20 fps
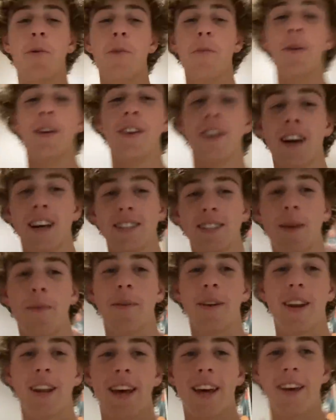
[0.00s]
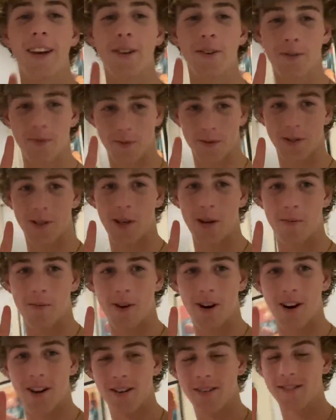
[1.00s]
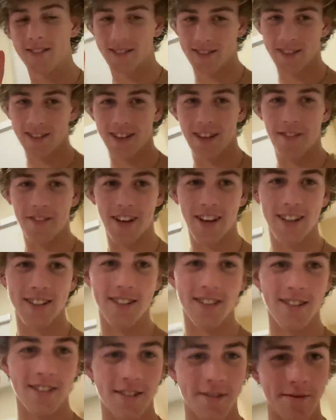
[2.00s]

what made you guys happy today. We'll see you tomorrow. Love you guys.